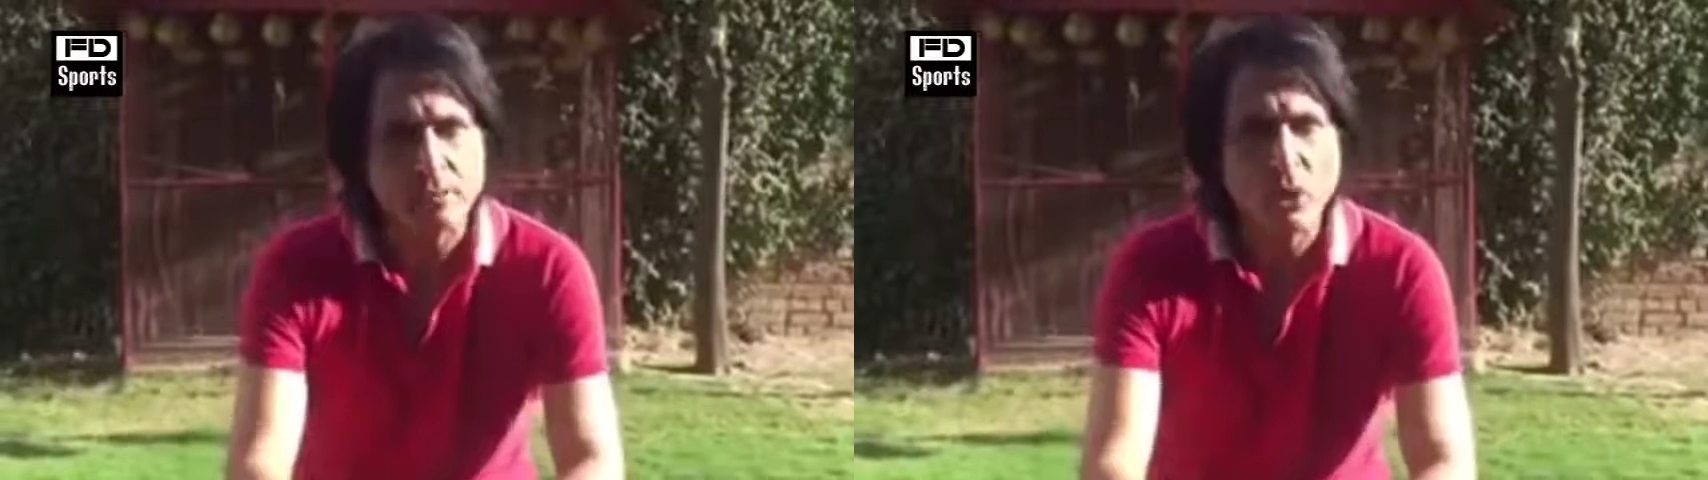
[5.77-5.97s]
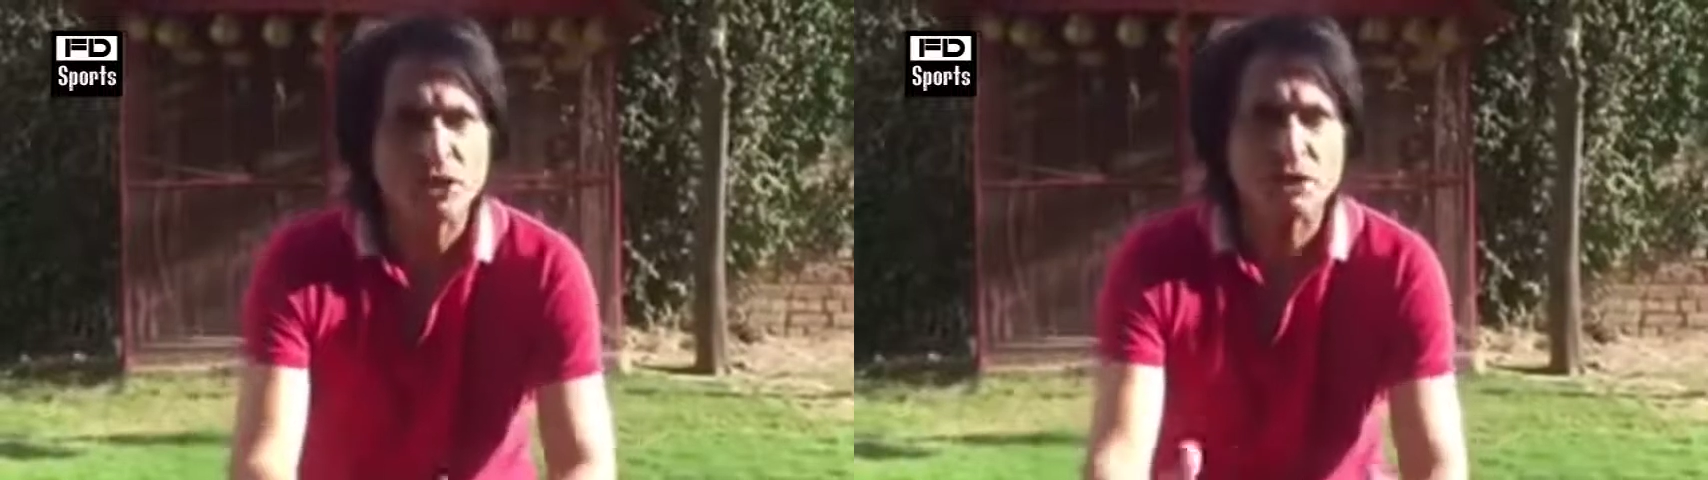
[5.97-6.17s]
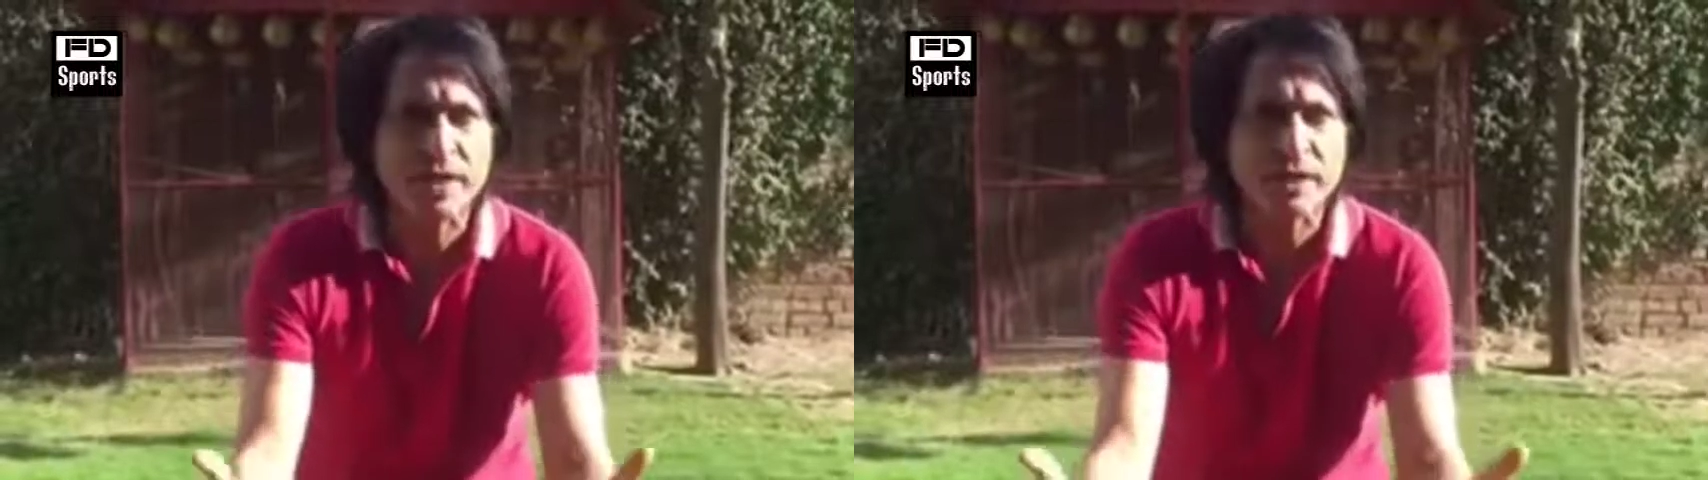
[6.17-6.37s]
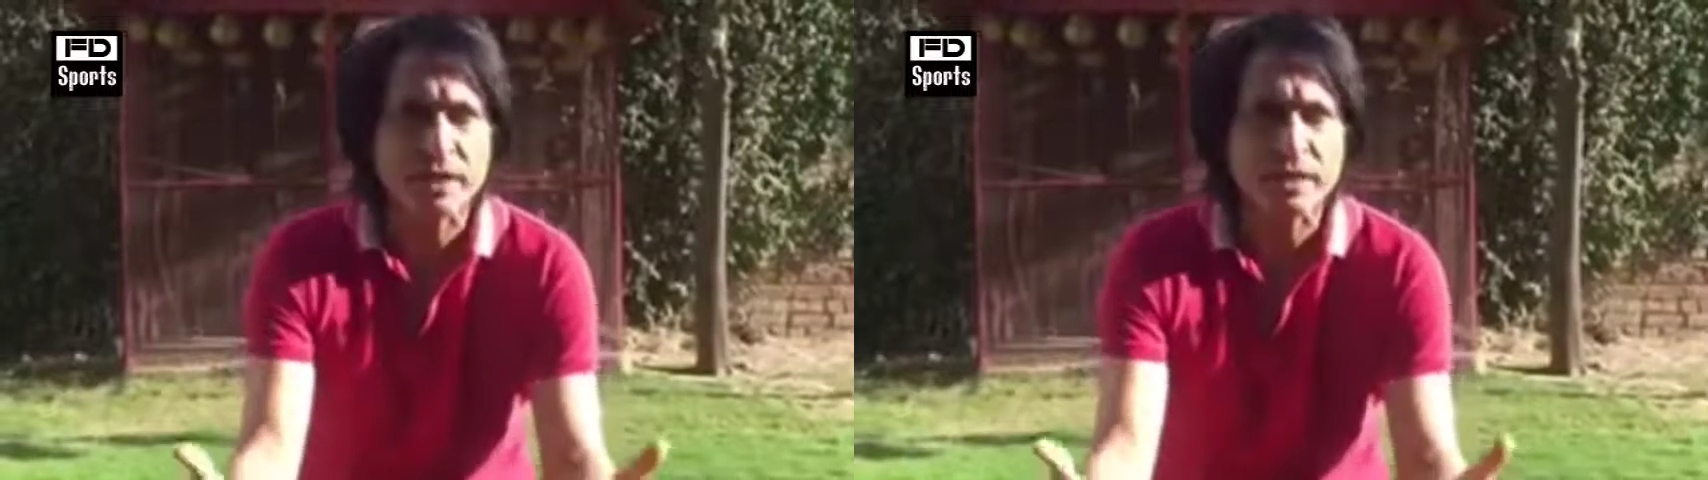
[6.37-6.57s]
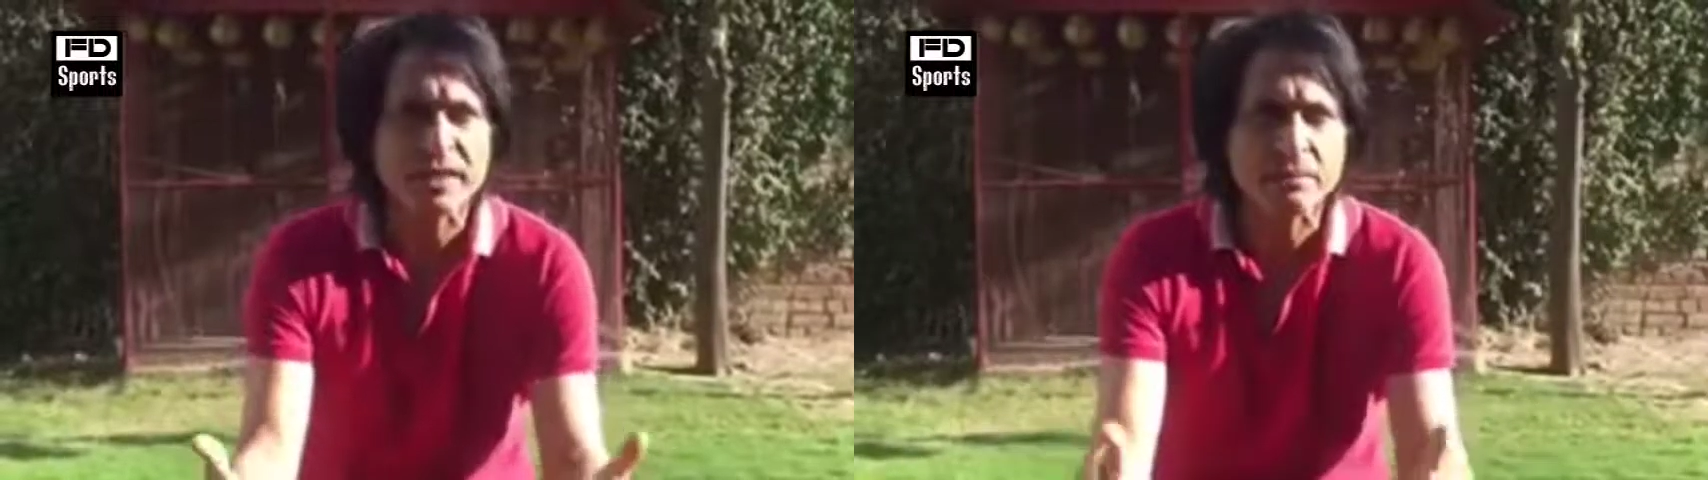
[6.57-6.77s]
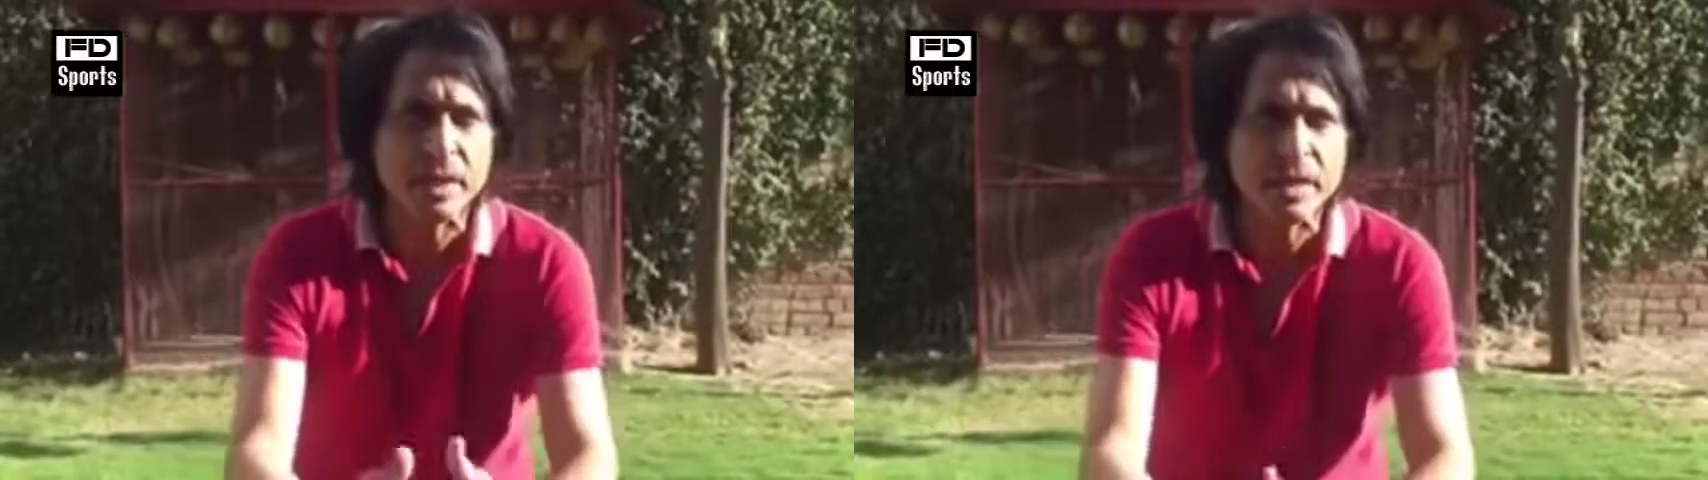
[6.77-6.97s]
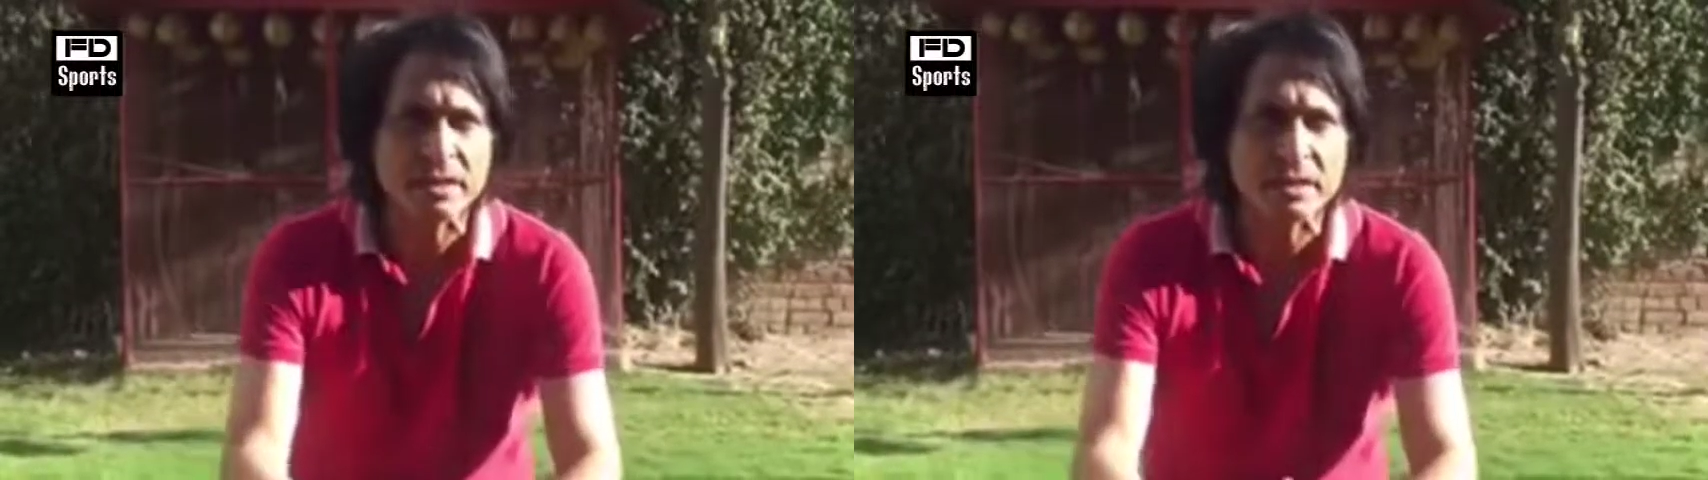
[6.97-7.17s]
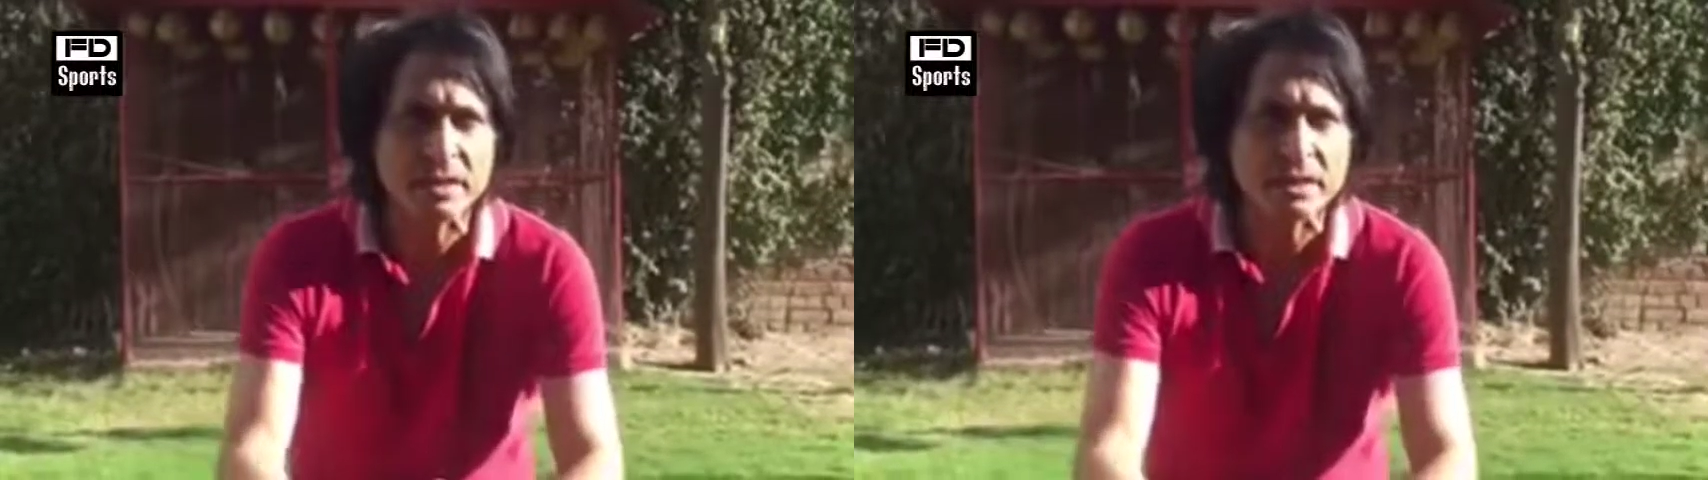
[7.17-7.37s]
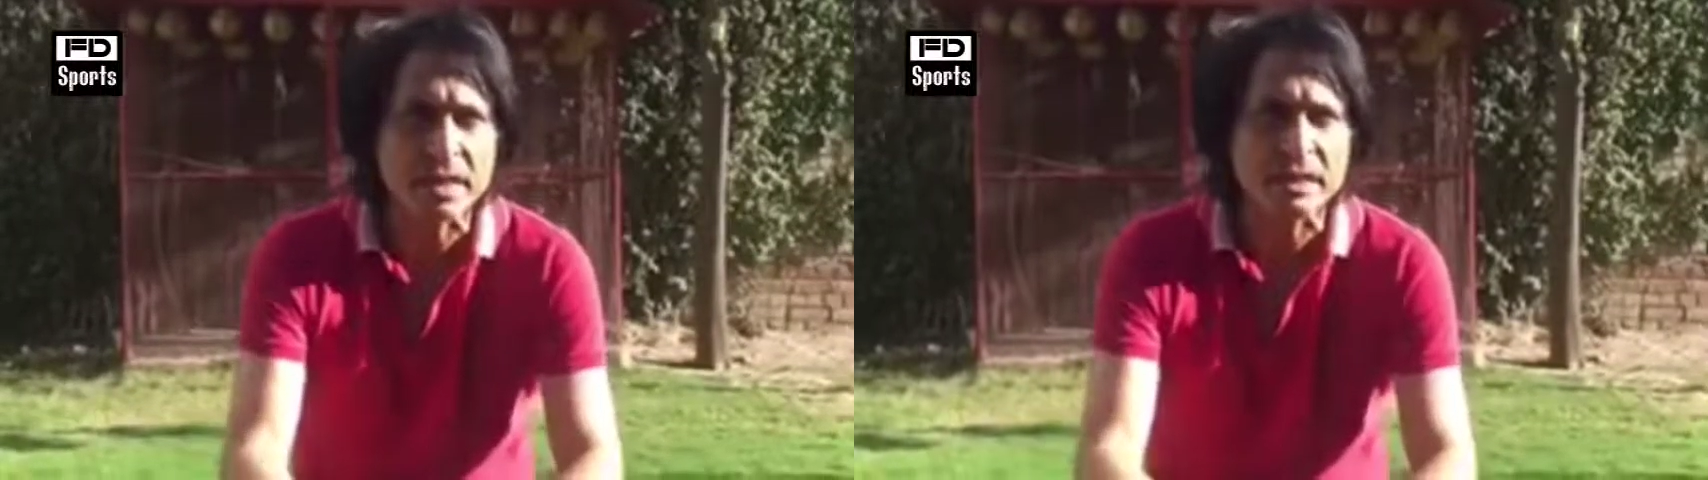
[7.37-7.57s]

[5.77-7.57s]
Most cricketers and pacers